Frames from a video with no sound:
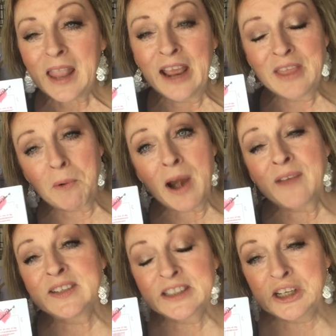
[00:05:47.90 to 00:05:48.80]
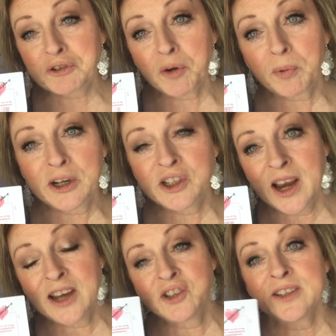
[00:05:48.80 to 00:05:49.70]
and they were having Teacher
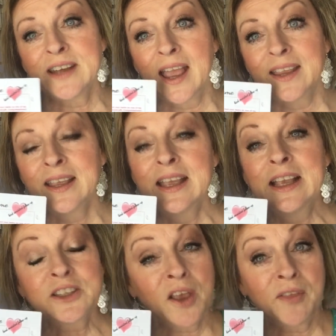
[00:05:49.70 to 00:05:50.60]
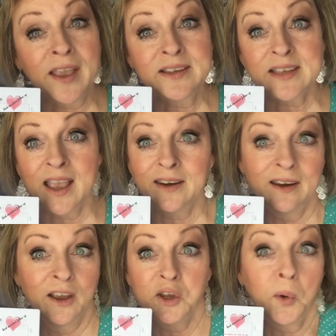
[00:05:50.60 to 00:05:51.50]
Appreciation Day. So they said,
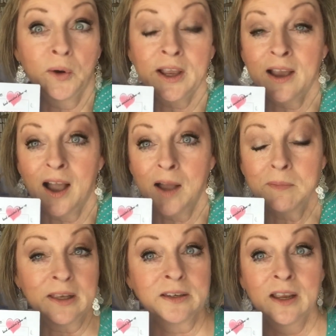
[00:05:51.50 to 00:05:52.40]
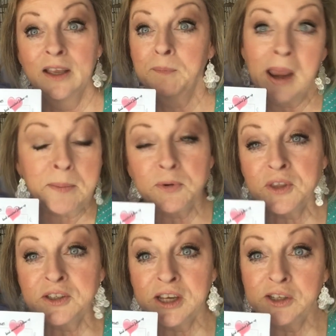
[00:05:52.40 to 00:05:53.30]
you want to come and pamper the
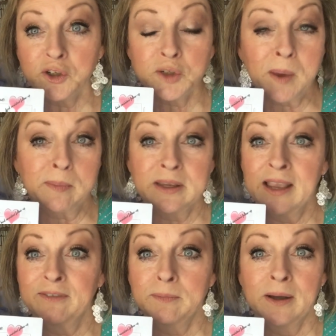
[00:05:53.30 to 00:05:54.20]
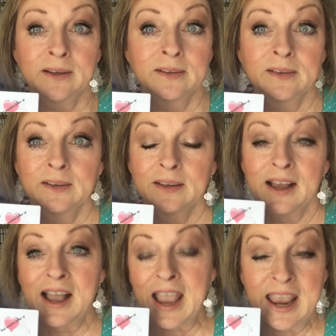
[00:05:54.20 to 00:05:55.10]
teachers, maybe give them a
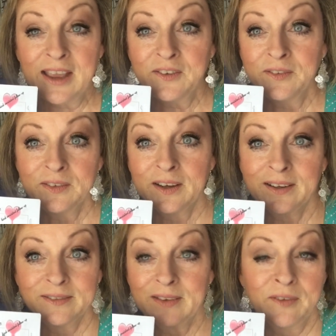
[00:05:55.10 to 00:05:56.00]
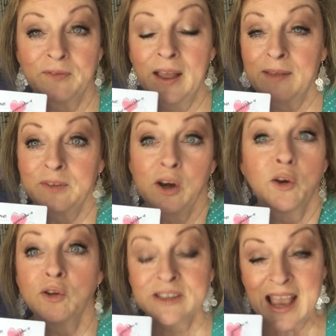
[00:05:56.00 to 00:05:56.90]
hand,
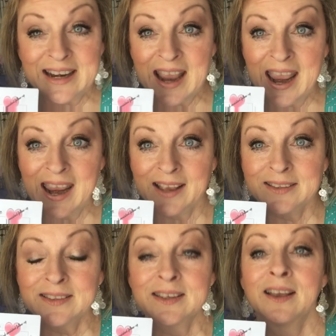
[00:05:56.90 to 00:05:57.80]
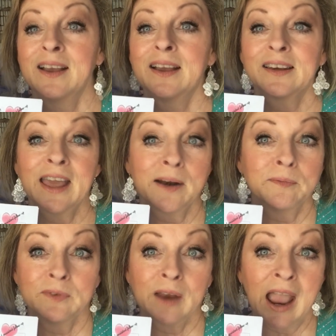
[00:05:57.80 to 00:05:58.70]
use satin hands, let
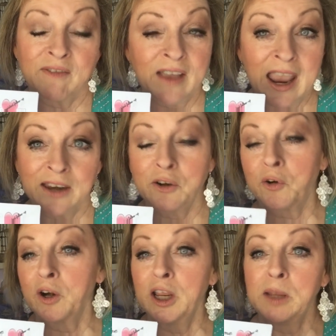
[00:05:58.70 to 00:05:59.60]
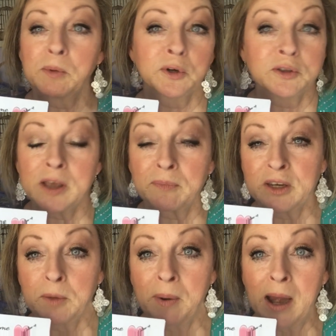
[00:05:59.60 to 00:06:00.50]
them have hand cream or do something
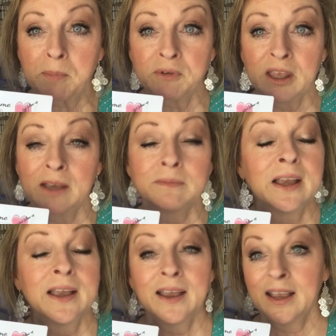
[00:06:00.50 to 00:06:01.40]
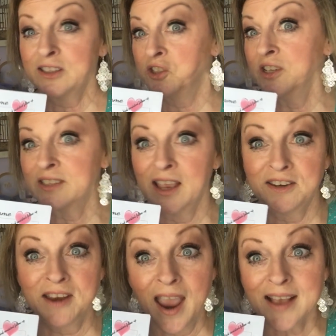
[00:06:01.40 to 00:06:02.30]
to pamper them. And she said,
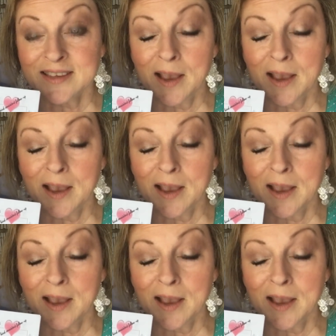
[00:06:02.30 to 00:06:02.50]
yes,